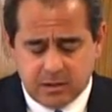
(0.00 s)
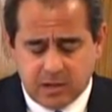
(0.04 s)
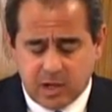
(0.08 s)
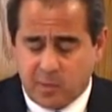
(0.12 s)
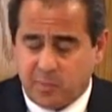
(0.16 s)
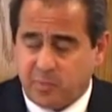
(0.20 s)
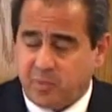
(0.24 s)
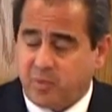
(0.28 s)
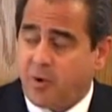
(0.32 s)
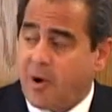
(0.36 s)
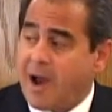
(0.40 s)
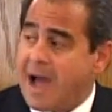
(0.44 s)

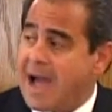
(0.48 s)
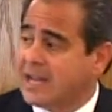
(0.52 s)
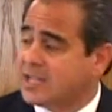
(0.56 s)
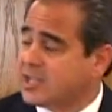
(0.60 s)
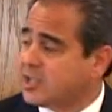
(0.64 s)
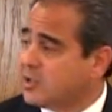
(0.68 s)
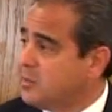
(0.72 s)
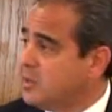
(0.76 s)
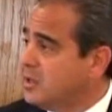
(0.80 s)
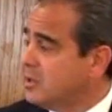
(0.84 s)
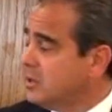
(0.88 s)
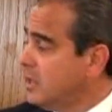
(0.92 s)

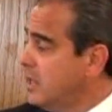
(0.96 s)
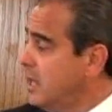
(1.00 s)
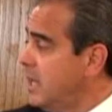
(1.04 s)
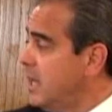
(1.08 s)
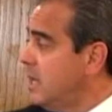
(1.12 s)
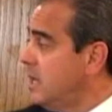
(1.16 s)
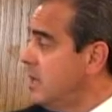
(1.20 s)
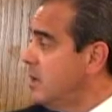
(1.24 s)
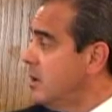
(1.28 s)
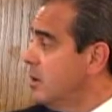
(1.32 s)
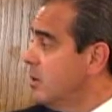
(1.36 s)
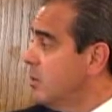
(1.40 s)

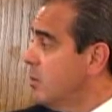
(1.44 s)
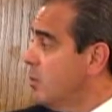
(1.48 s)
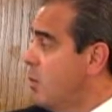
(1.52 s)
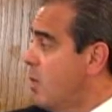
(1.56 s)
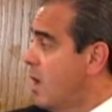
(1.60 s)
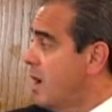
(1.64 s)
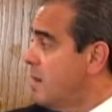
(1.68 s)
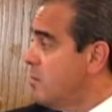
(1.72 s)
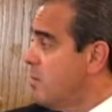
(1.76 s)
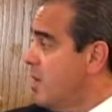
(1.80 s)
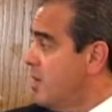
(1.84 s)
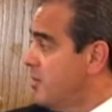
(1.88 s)
approximately
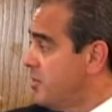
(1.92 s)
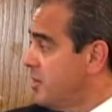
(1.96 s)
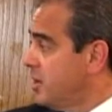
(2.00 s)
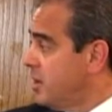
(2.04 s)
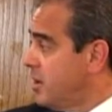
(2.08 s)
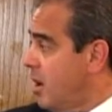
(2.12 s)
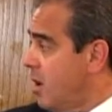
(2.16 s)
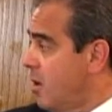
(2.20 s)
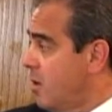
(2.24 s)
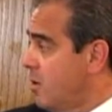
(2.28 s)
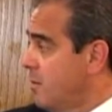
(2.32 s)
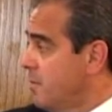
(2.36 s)
1 month
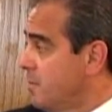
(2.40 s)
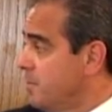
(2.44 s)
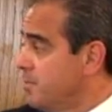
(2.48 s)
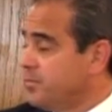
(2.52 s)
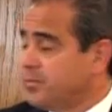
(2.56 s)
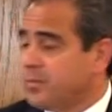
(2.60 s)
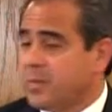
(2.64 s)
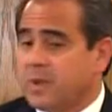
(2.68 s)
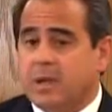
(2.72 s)
ago,